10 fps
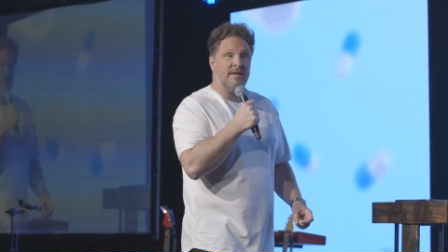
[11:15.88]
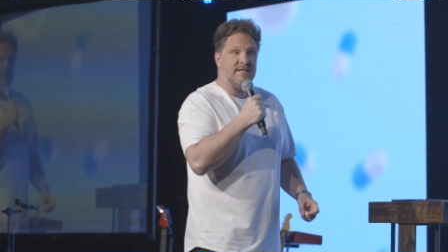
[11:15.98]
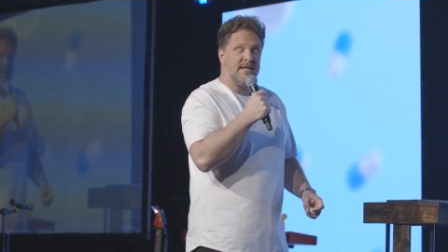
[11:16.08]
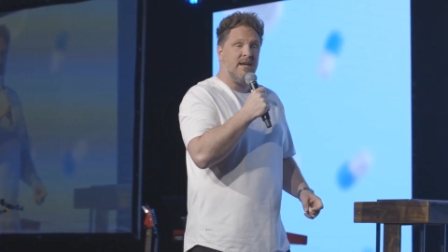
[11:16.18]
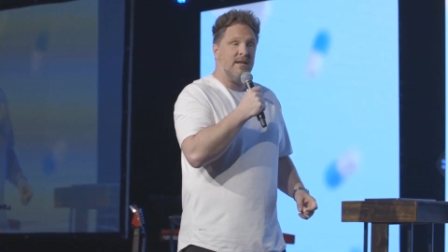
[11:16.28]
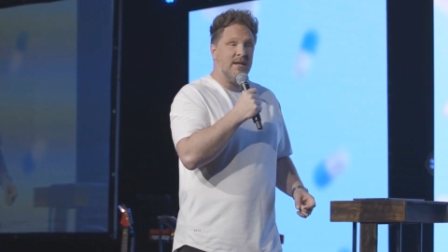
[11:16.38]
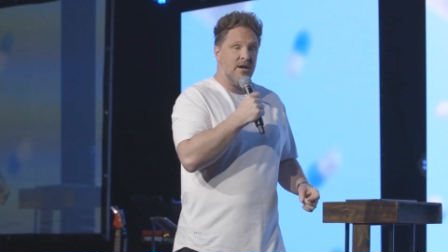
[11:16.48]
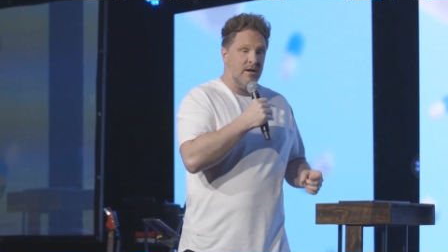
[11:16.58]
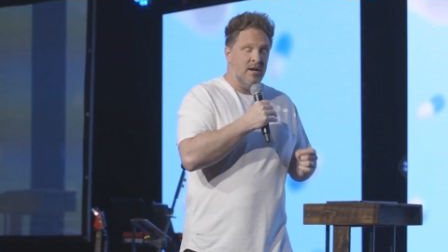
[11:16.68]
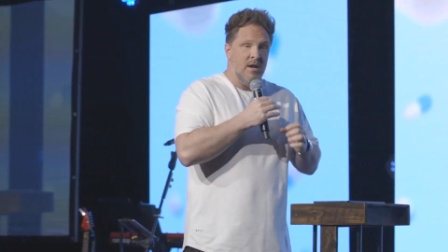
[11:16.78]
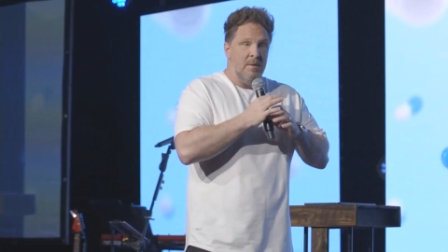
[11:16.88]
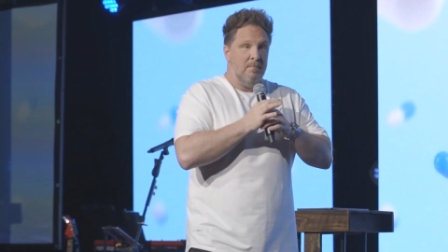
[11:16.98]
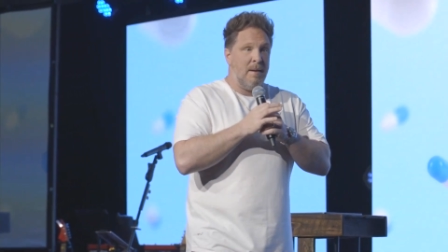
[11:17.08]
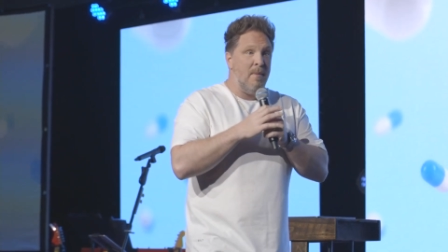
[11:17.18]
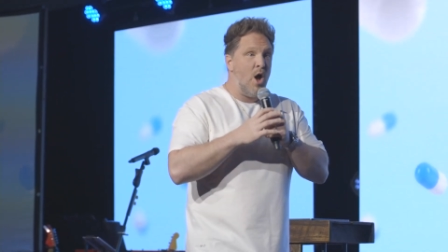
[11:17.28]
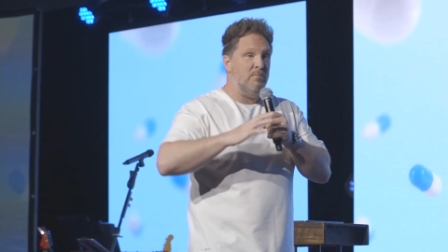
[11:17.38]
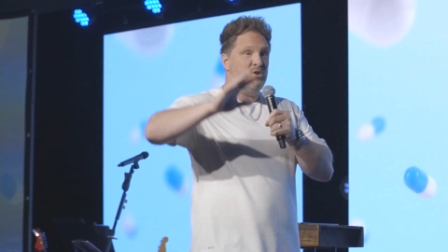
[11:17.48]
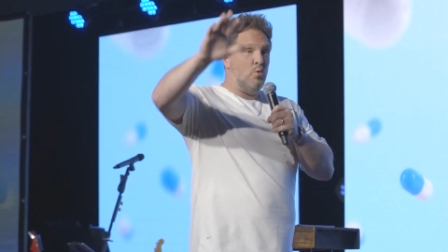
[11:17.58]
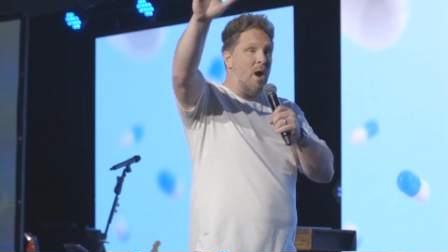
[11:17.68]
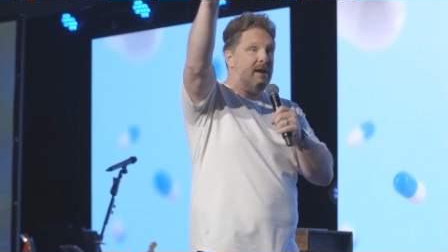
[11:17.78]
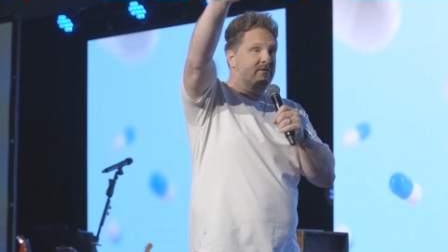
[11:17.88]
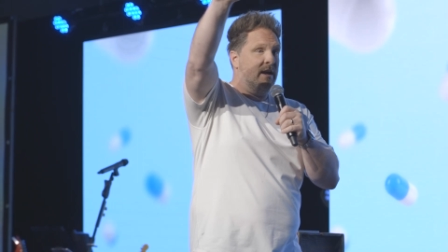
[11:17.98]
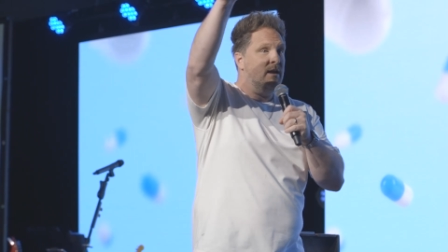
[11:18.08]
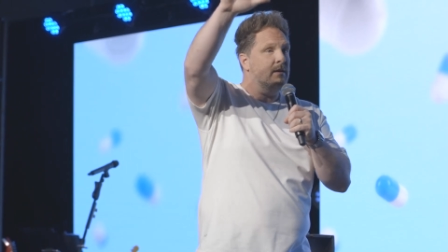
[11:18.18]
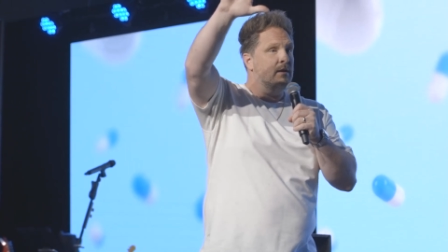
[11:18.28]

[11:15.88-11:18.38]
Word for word: standing there, my mom is waving